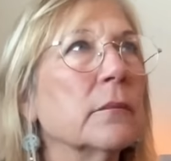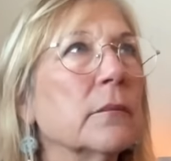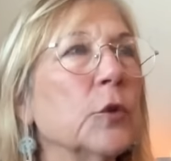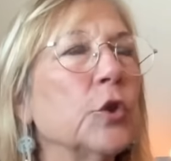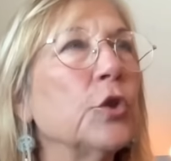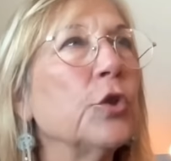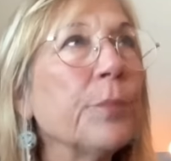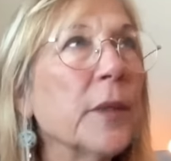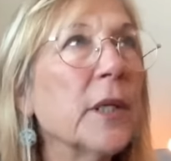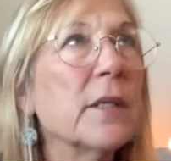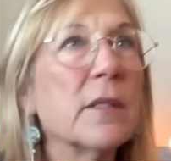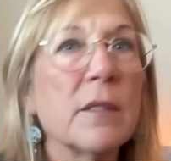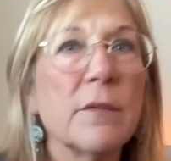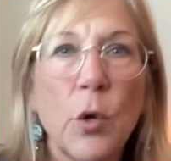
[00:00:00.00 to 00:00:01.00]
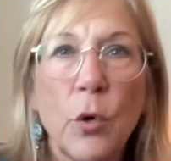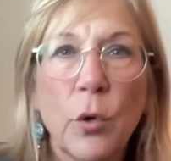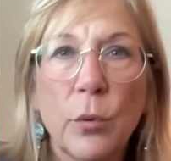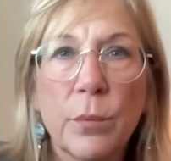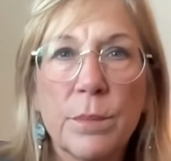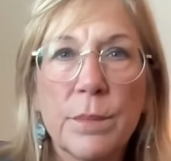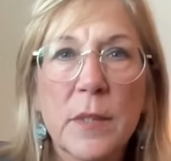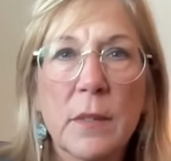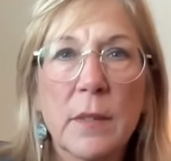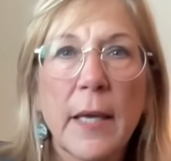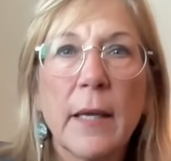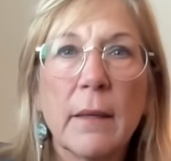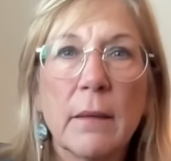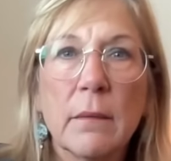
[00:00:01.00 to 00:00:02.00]
surplus of homes
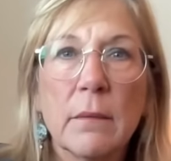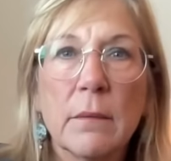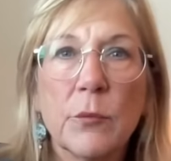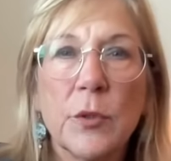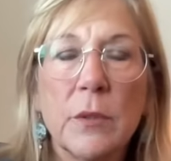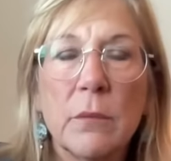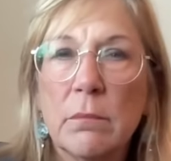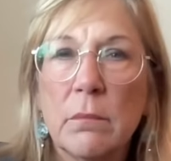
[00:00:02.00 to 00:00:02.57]
that would,